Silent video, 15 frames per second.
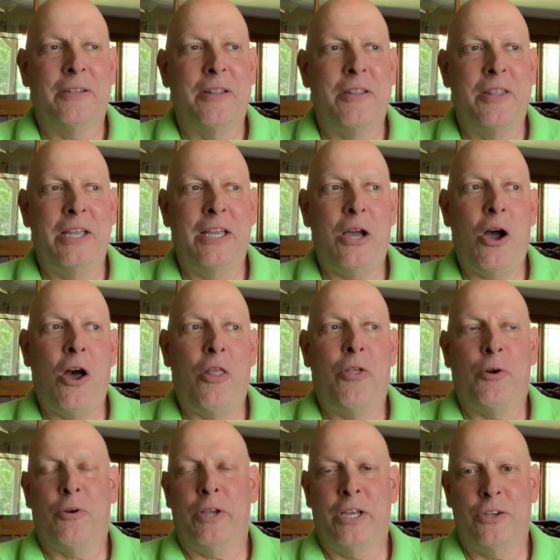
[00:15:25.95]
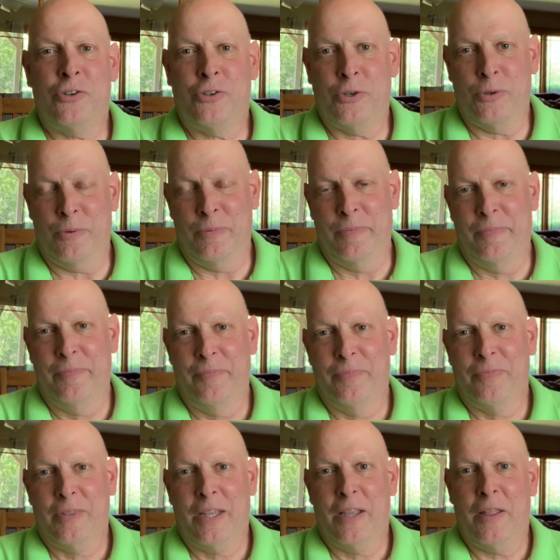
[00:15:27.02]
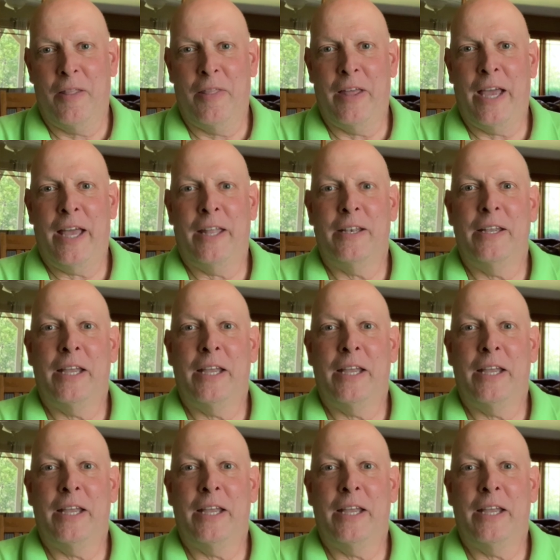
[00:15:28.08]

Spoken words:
the other issue that